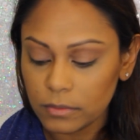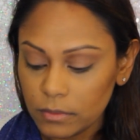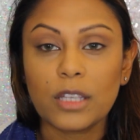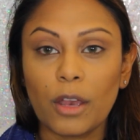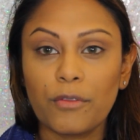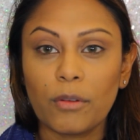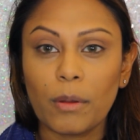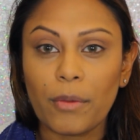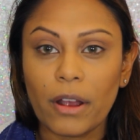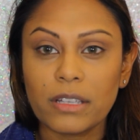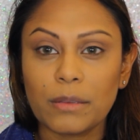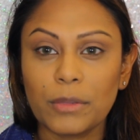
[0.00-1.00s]
So for my
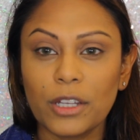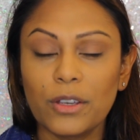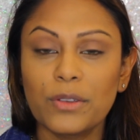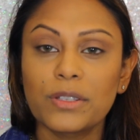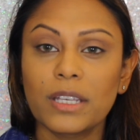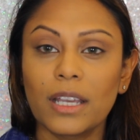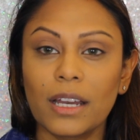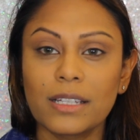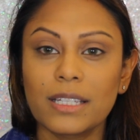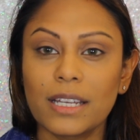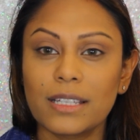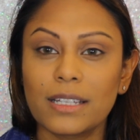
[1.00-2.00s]
brows, I'm going to use the
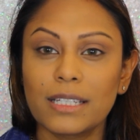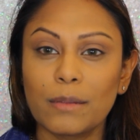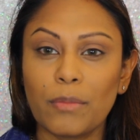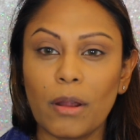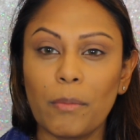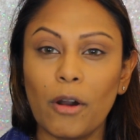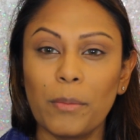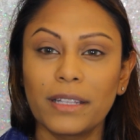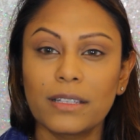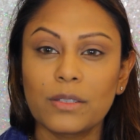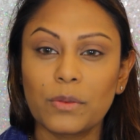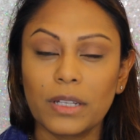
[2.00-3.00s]
Anastasia Dip Brow
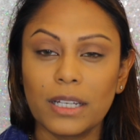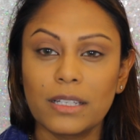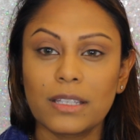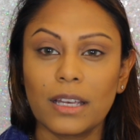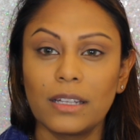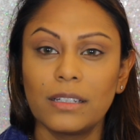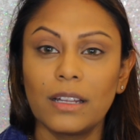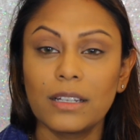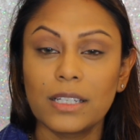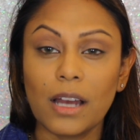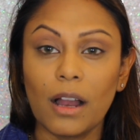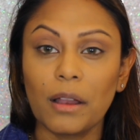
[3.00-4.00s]
Pomade. This one is in
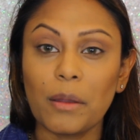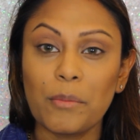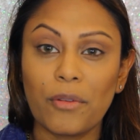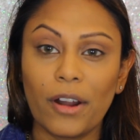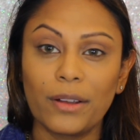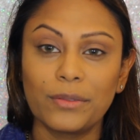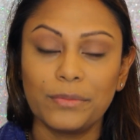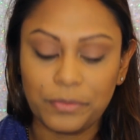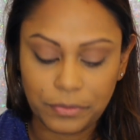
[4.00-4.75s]
Dark Brown.